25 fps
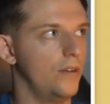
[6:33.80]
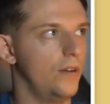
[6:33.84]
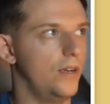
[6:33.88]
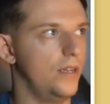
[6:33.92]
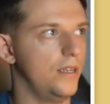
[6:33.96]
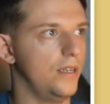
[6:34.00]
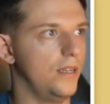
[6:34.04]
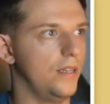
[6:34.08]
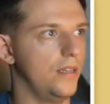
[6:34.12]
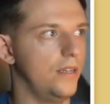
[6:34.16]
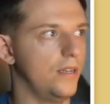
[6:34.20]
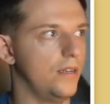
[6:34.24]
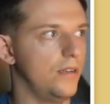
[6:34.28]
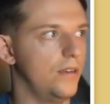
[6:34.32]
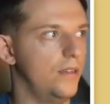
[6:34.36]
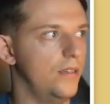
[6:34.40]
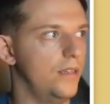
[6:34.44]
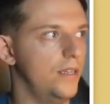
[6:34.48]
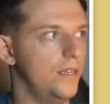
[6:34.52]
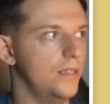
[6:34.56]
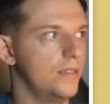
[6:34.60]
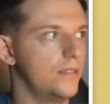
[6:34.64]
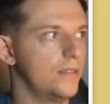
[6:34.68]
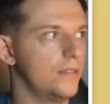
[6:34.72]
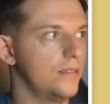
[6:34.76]
ahead and click on
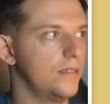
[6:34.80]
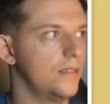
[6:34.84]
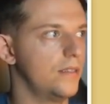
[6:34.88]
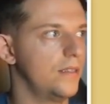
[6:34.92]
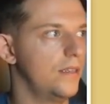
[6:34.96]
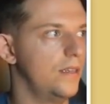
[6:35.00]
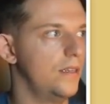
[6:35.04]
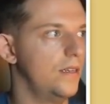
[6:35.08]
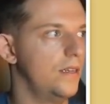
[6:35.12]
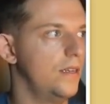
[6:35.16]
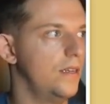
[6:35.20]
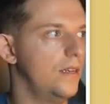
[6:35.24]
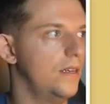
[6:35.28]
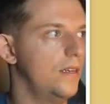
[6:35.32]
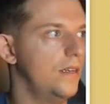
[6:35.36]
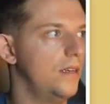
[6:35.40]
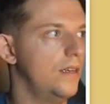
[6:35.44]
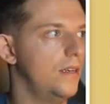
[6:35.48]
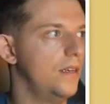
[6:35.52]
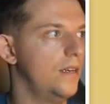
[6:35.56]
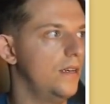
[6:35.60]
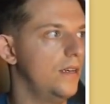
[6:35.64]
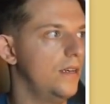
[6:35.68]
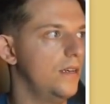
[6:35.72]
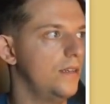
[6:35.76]
this.
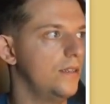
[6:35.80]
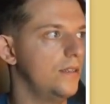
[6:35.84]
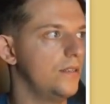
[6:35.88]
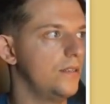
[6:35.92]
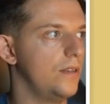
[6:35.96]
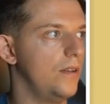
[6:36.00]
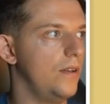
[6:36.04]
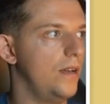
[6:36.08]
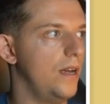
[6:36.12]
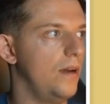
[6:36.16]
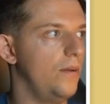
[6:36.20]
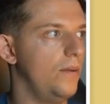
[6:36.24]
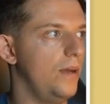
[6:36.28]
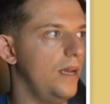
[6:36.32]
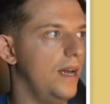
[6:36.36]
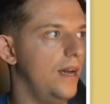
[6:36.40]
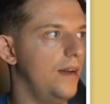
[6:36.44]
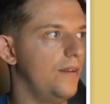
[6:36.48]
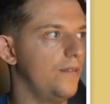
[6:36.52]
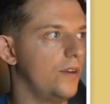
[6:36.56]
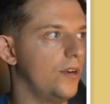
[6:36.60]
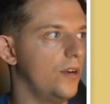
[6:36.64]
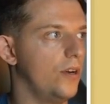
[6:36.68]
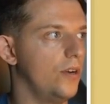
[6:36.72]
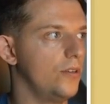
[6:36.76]
So now we
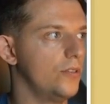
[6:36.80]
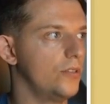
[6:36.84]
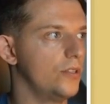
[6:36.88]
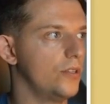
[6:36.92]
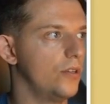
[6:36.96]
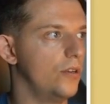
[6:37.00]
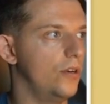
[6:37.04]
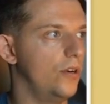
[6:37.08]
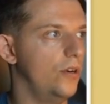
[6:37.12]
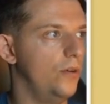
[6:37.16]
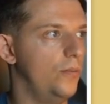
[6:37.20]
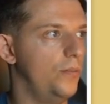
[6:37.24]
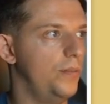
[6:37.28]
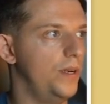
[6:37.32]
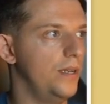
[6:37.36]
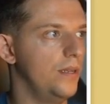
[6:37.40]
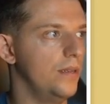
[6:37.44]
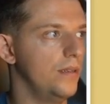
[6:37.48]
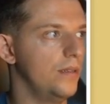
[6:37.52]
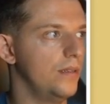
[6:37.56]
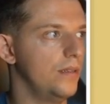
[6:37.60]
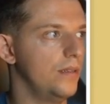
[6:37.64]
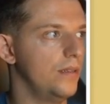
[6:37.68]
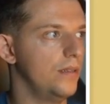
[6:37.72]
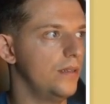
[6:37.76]
have cursor
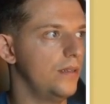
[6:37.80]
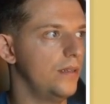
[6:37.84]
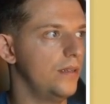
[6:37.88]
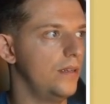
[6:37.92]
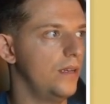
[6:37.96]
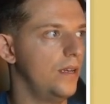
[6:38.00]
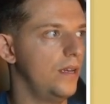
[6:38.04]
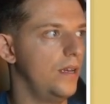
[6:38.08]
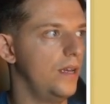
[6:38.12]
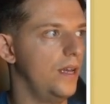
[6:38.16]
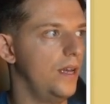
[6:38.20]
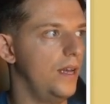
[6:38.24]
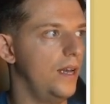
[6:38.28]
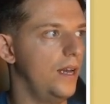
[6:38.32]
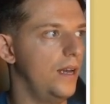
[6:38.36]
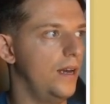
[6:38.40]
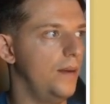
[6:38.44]
open, and